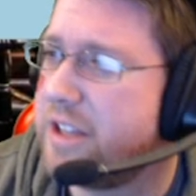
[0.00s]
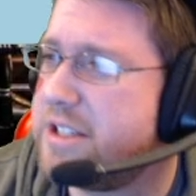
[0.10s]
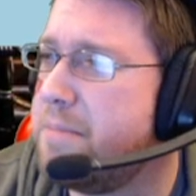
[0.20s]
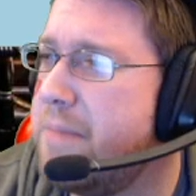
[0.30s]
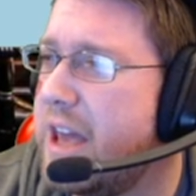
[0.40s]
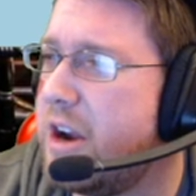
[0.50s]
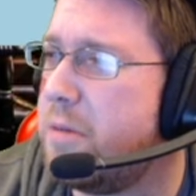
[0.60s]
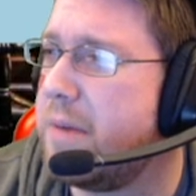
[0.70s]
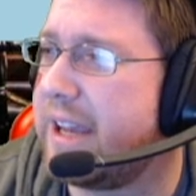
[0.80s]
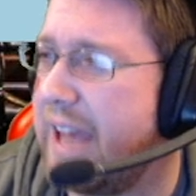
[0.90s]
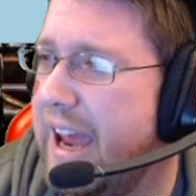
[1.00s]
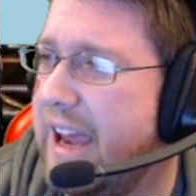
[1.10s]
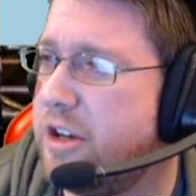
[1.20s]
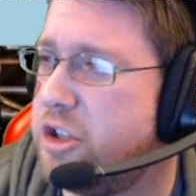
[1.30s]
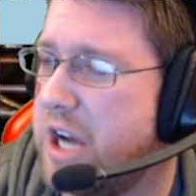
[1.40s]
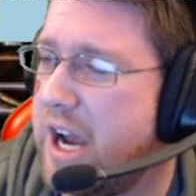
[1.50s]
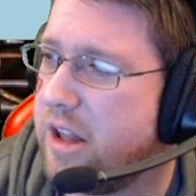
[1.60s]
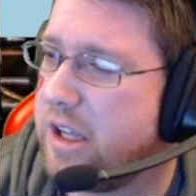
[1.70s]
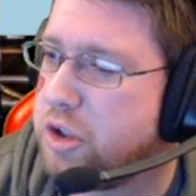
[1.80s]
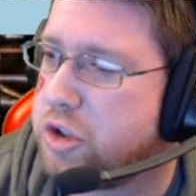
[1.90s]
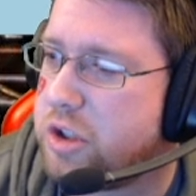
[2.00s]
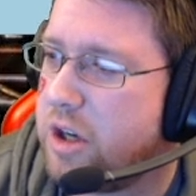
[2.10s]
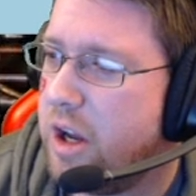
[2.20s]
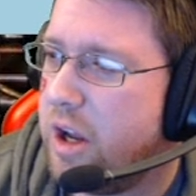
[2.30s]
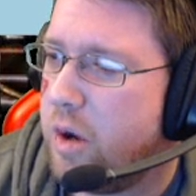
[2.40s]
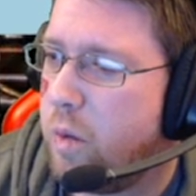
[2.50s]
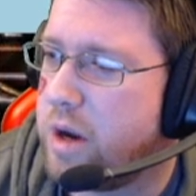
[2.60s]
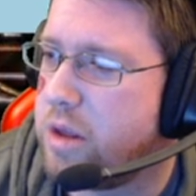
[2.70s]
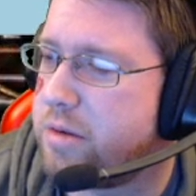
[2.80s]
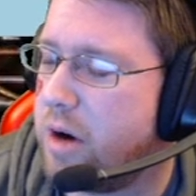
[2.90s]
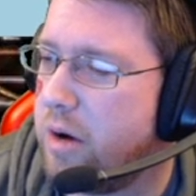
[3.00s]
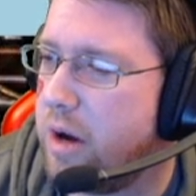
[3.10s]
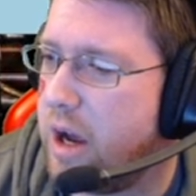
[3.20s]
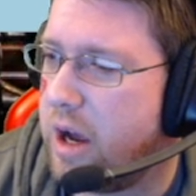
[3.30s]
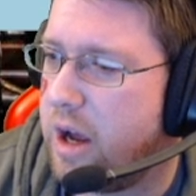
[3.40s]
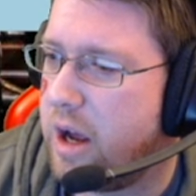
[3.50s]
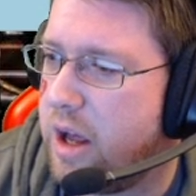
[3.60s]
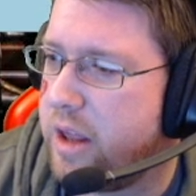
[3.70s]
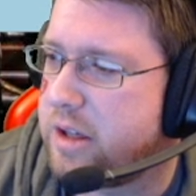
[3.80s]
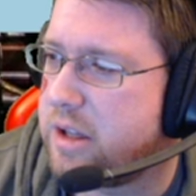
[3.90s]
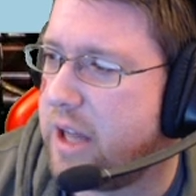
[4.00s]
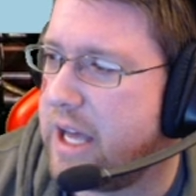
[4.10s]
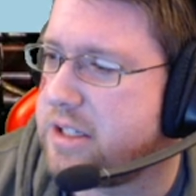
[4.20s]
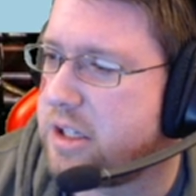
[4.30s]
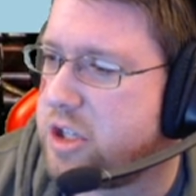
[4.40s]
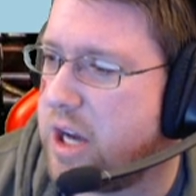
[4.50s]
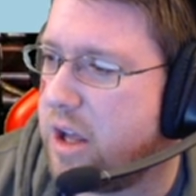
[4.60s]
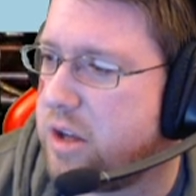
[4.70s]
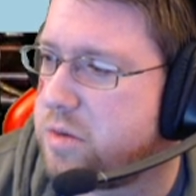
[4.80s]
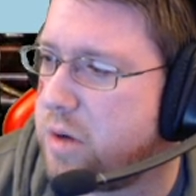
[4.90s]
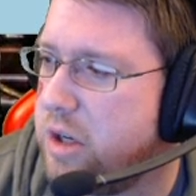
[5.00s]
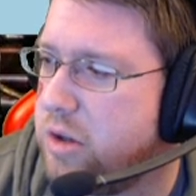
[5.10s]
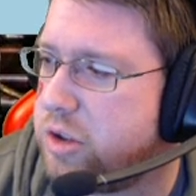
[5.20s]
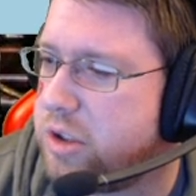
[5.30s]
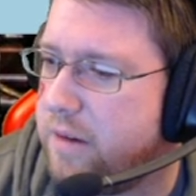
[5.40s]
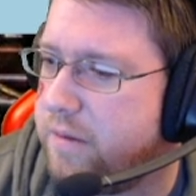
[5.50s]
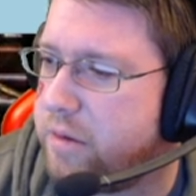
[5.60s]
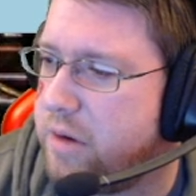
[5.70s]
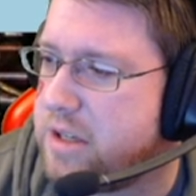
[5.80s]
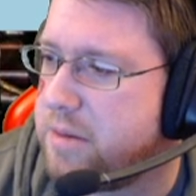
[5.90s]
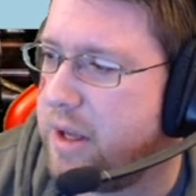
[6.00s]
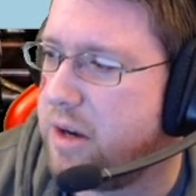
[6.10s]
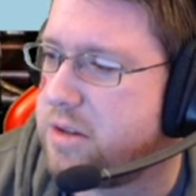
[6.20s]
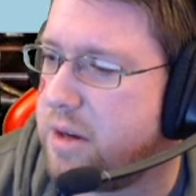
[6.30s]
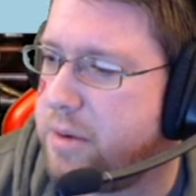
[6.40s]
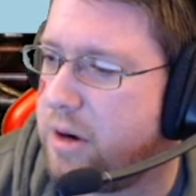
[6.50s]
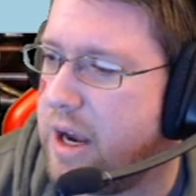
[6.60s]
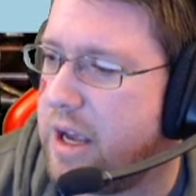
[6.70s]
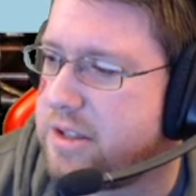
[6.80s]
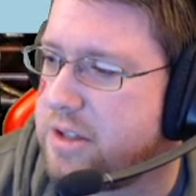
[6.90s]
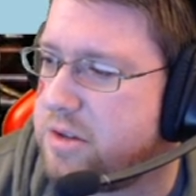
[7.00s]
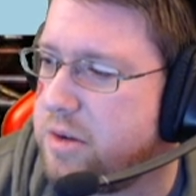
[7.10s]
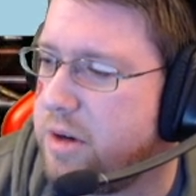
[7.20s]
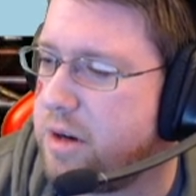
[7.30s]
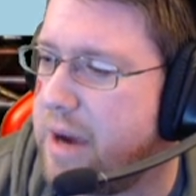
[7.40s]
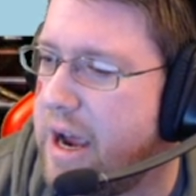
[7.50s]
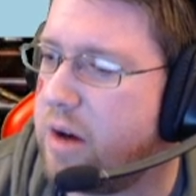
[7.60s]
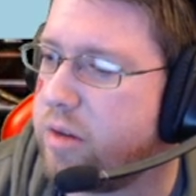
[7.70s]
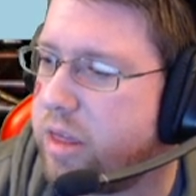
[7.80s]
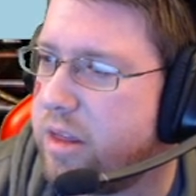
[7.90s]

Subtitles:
Tomato McCain Challenge. When you throw, the classic challenge where you shove 3 tomatoes up your ass and 2 in your mouth.